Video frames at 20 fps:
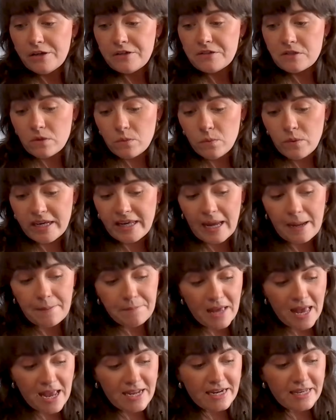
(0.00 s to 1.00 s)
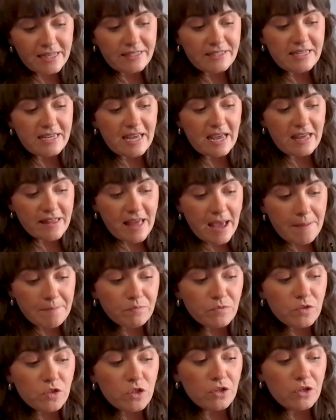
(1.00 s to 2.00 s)
So we're campaigning to get
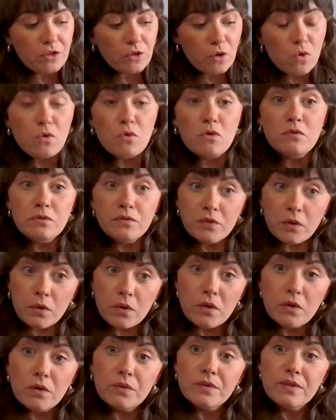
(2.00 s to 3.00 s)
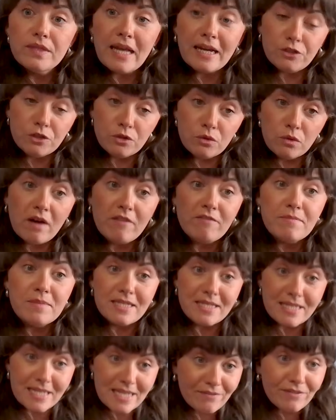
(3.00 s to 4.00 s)
them to call for national
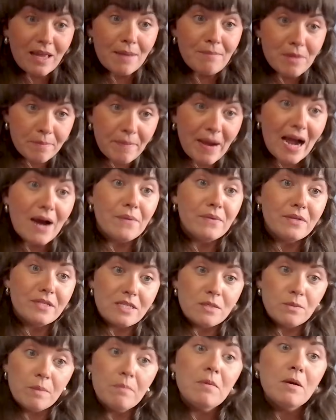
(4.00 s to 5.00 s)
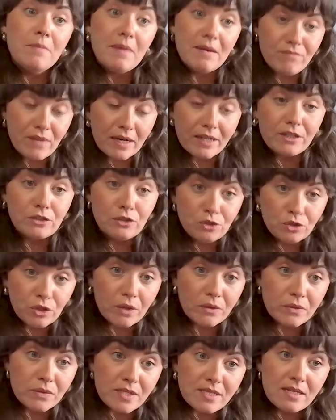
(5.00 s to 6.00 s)
government to give them the powers to implement rent
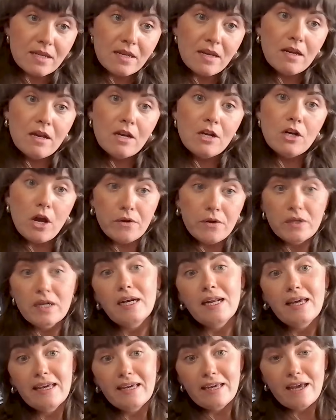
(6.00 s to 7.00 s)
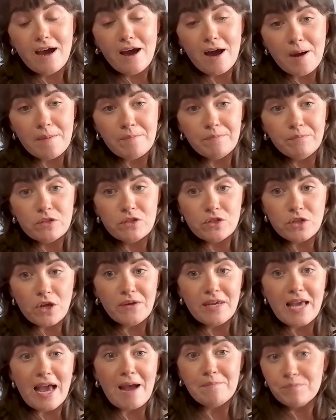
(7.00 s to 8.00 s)
controls locally.
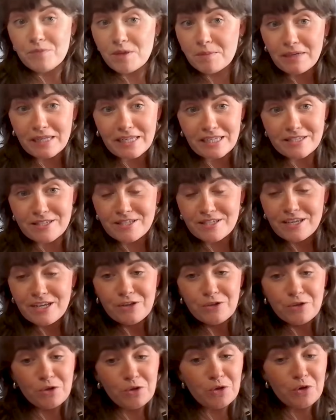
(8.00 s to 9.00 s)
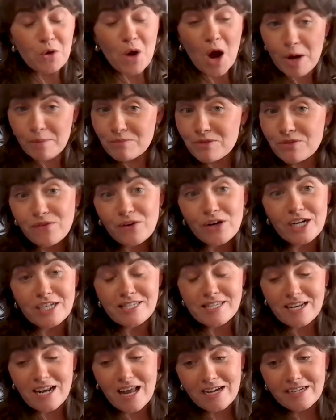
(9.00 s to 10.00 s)
Please Google Homes for
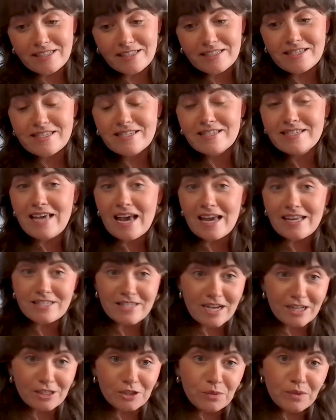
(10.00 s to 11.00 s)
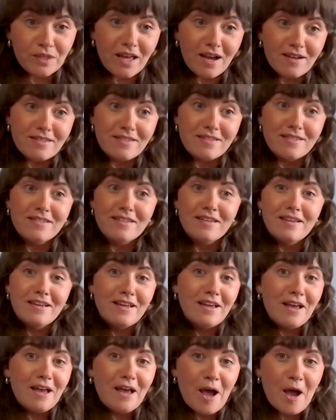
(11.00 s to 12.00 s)
Us Alliance, get in touch with us
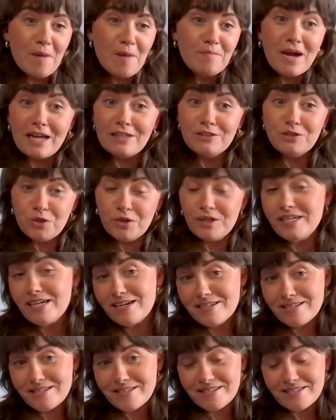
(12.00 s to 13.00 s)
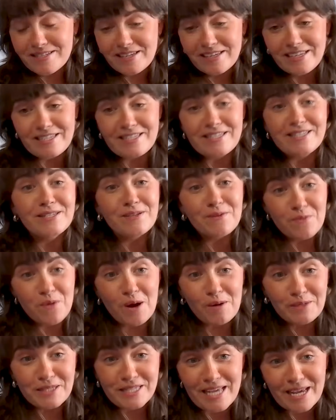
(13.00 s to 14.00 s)
and join us, is
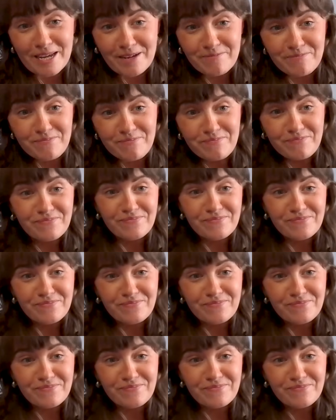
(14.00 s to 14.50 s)
what I would say.